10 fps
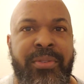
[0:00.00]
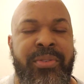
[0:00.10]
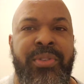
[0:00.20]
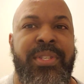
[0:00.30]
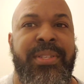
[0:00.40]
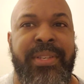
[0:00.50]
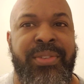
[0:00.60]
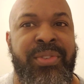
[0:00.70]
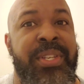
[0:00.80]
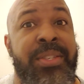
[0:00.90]
It
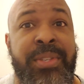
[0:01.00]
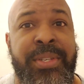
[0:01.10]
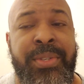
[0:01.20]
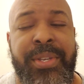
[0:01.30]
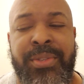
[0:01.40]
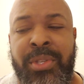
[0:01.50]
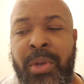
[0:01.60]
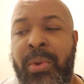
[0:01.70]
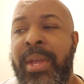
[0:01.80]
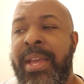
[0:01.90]
just doesn't exist.
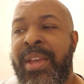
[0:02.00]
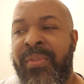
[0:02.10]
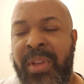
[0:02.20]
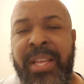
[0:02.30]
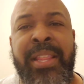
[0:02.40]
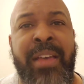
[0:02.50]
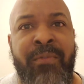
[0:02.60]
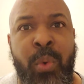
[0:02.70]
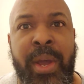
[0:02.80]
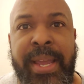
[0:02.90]
So filling that
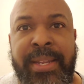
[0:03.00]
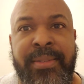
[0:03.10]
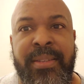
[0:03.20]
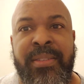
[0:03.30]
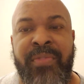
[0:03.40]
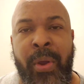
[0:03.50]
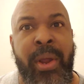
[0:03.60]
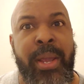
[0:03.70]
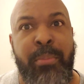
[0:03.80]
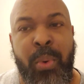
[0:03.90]
void is
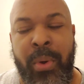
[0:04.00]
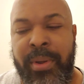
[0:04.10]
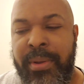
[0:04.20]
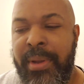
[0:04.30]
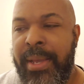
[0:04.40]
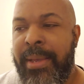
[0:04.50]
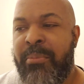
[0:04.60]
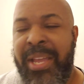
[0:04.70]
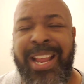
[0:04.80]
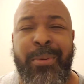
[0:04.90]
very important.
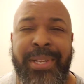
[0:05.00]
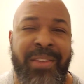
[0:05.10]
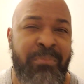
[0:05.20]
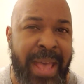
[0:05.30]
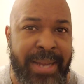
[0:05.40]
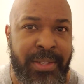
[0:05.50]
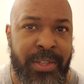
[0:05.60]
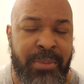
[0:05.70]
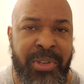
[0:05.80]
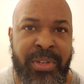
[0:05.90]
Being able to get back to
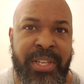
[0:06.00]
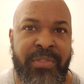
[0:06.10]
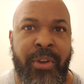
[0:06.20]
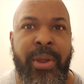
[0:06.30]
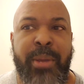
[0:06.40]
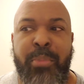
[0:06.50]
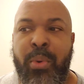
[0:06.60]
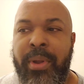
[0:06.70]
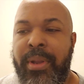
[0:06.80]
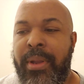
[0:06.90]
the community is very
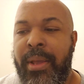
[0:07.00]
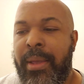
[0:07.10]
important.